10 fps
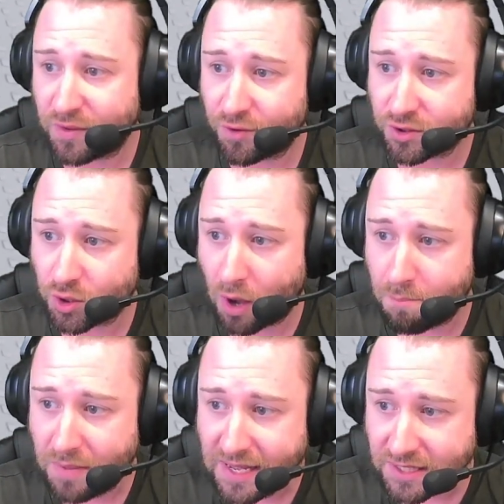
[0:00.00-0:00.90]
We've also
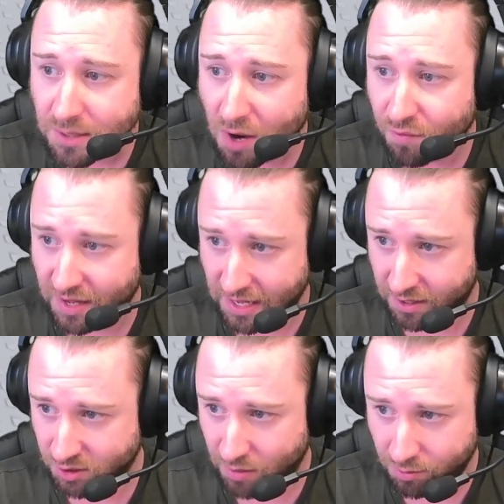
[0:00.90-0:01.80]
got medium over
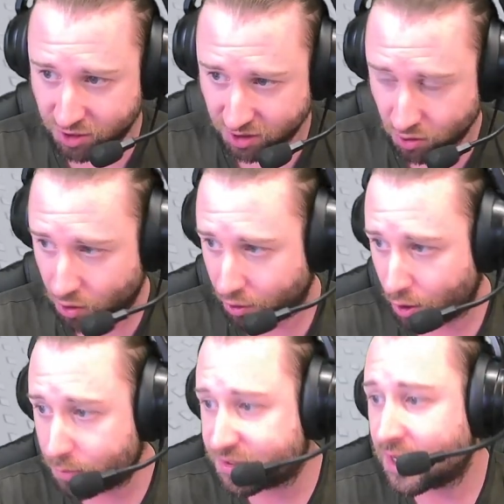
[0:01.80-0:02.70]
here as well, which is the
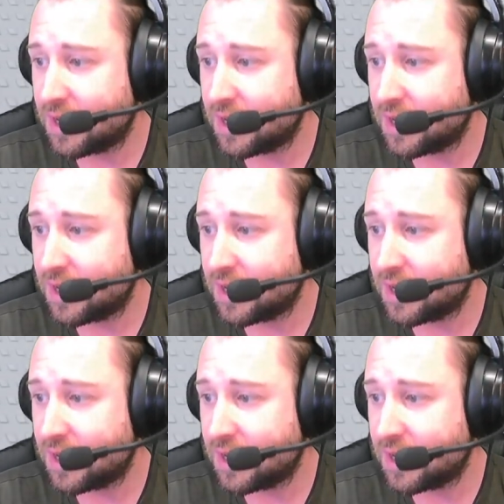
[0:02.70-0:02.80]
corner ups,